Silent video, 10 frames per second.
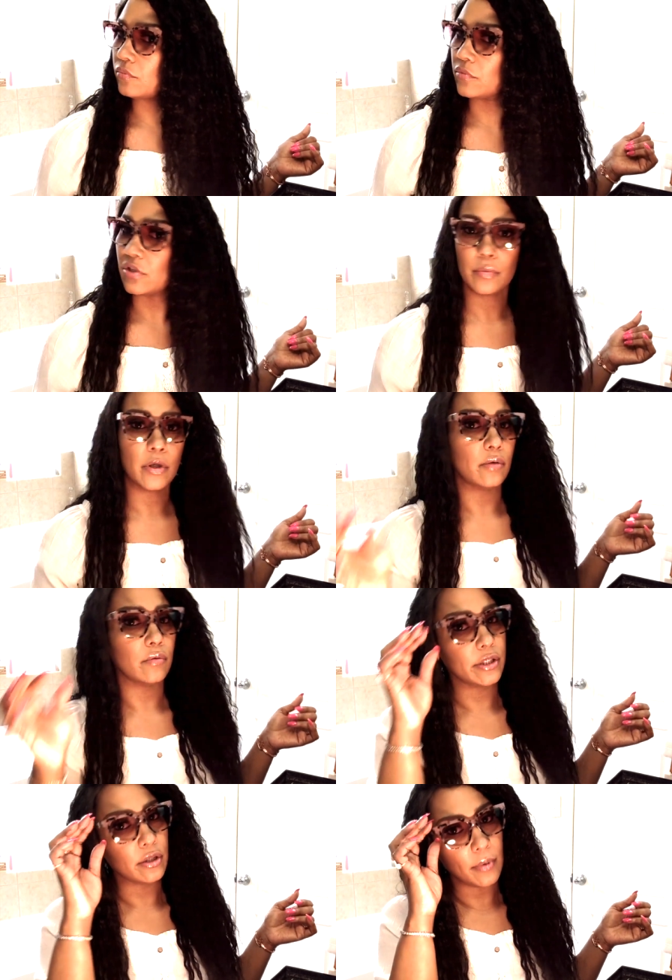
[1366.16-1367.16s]
These are probably
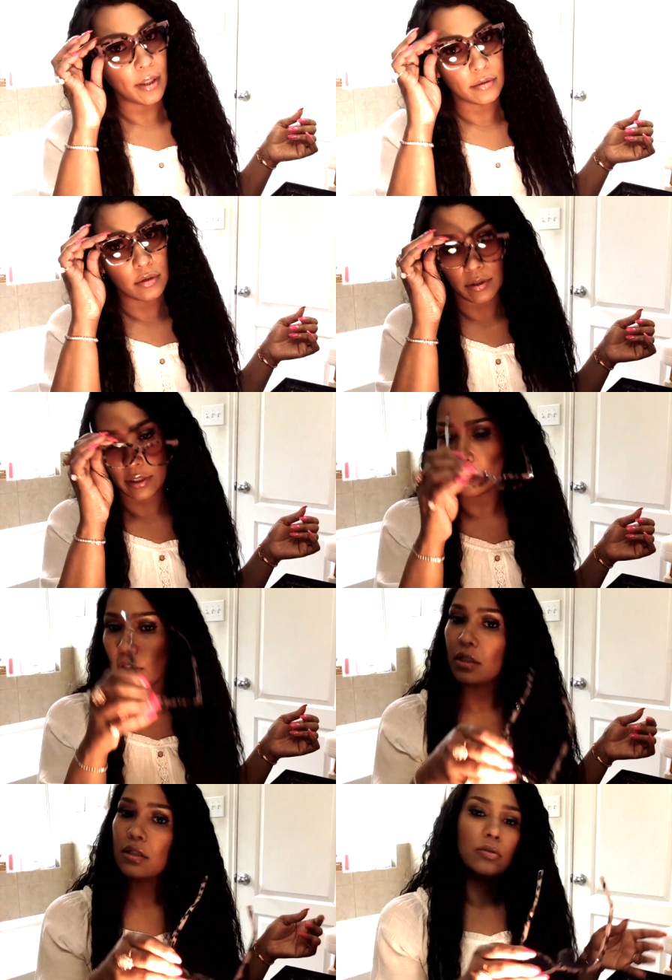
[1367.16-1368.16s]
running about 30
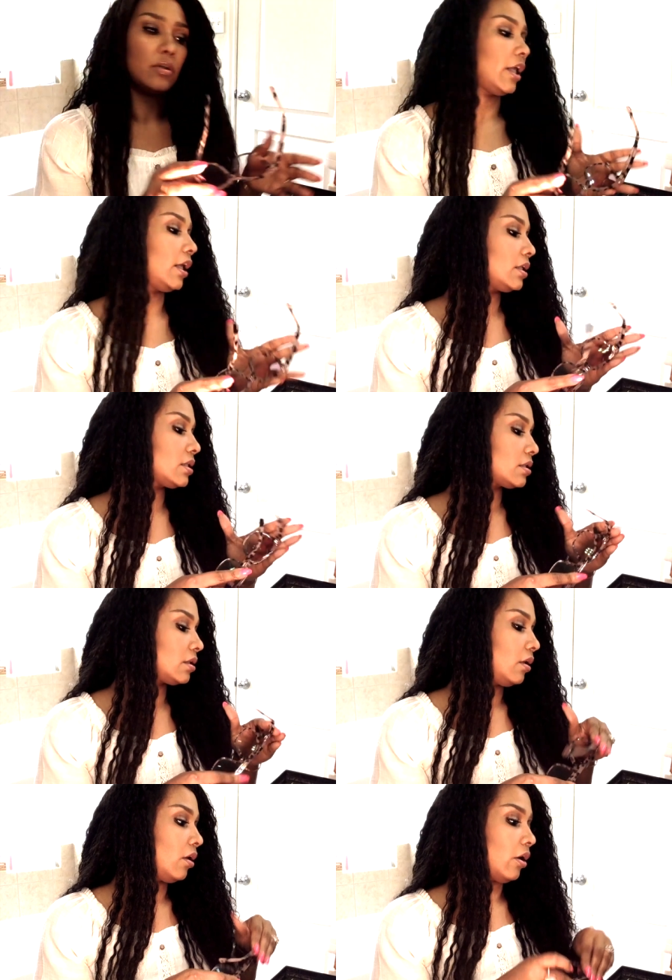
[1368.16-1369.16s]
bucks or less
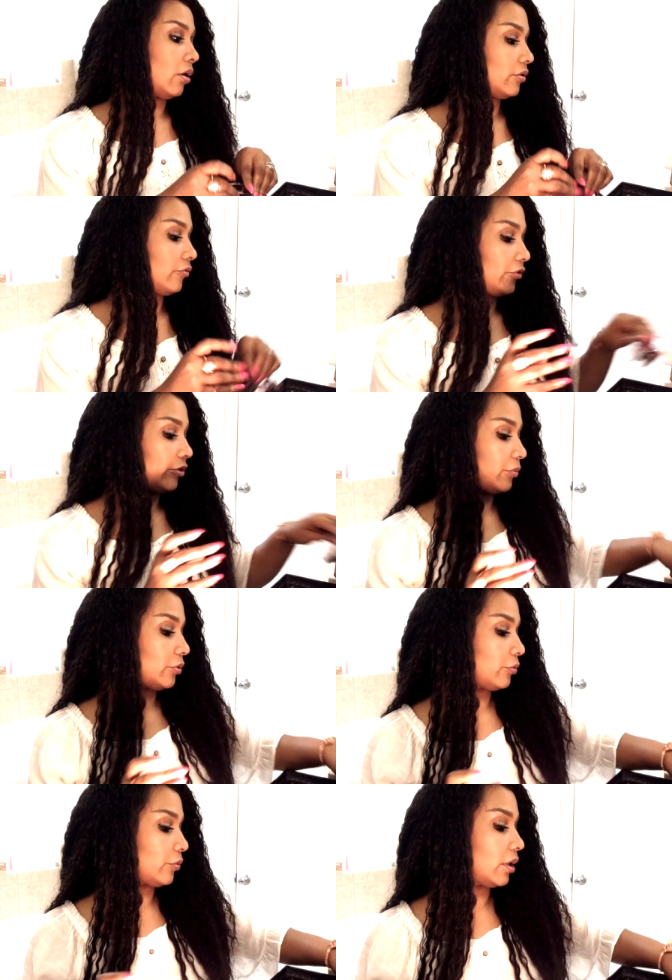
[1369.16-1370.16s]
on the Fear
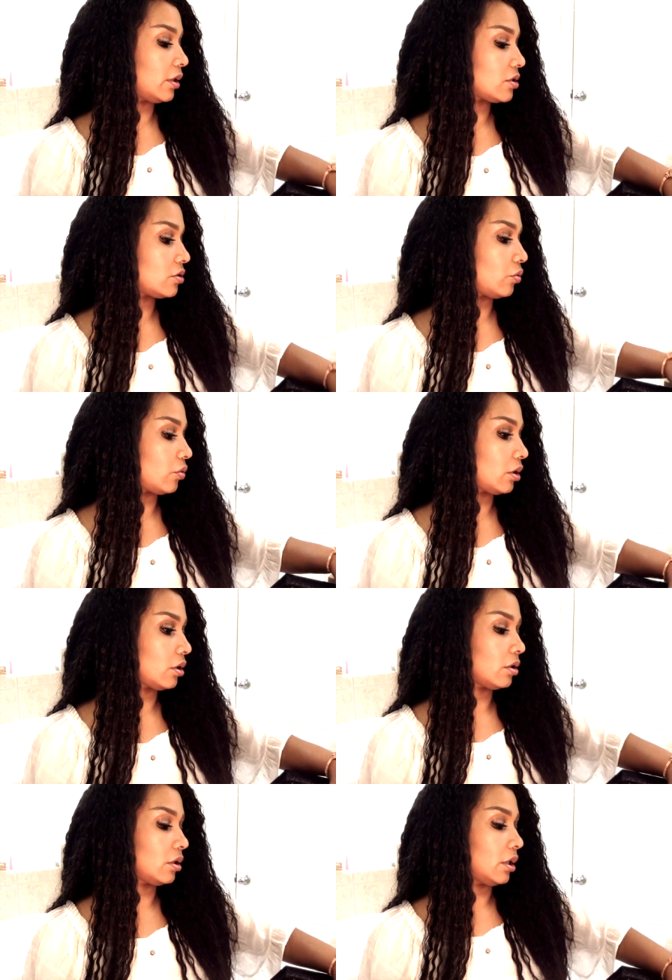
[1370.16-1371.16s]
Move store.
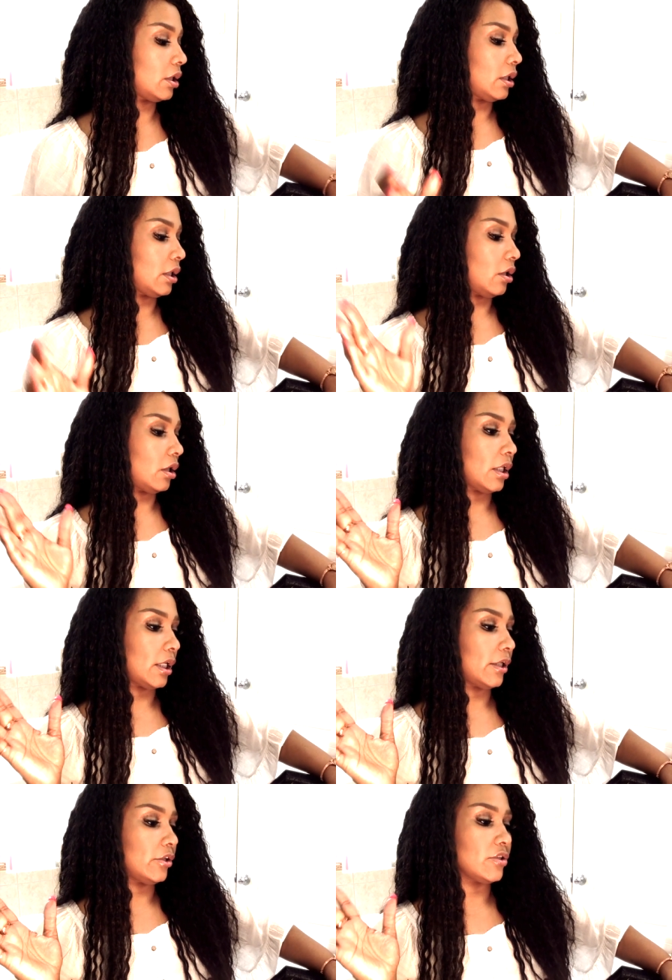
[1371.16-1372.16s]

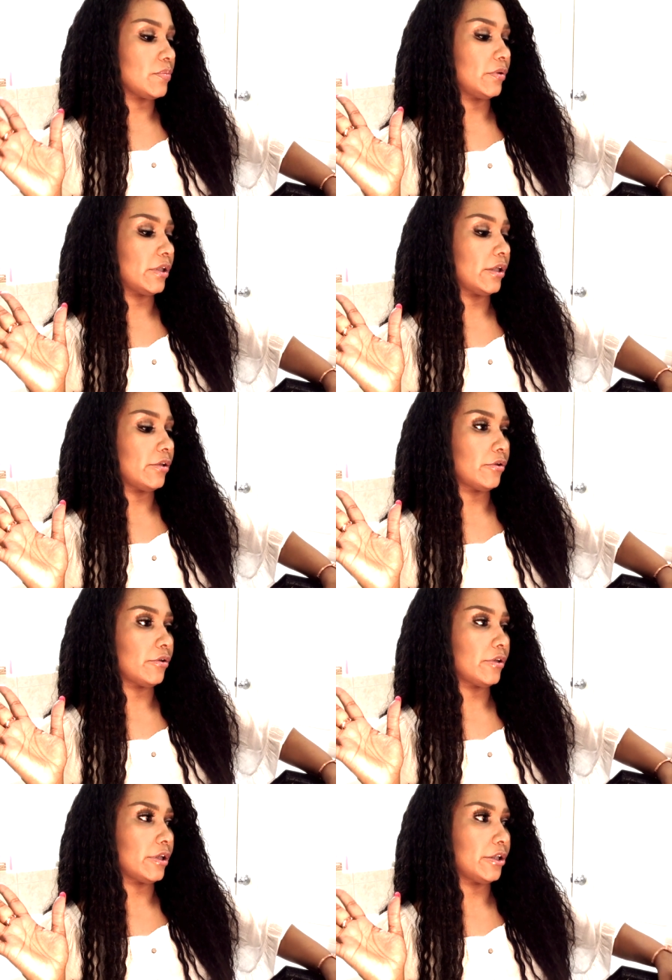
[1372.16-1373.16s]
Online, you just put in your
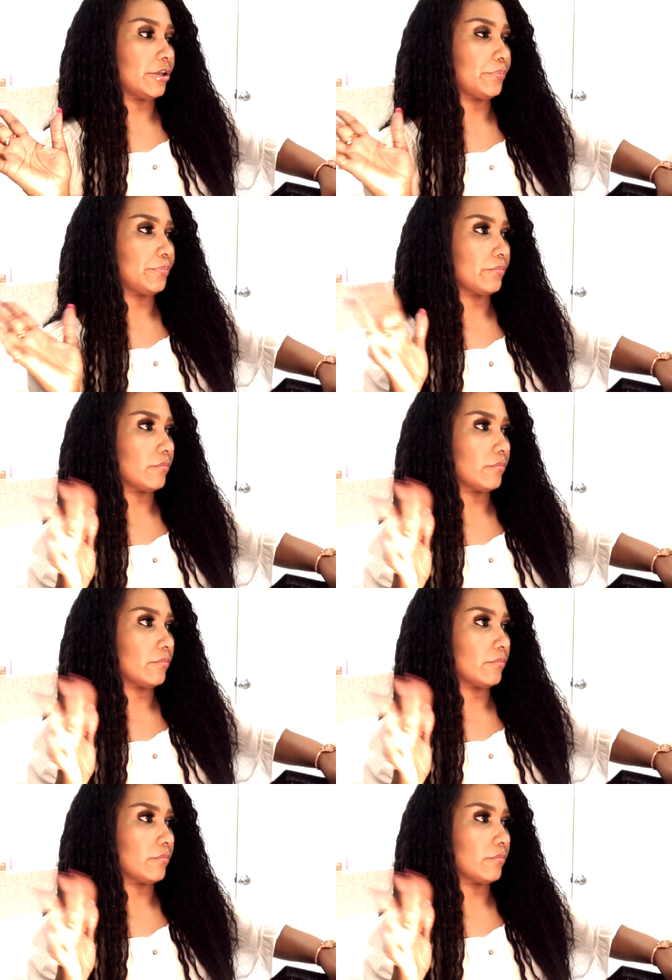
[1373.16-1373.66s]
um,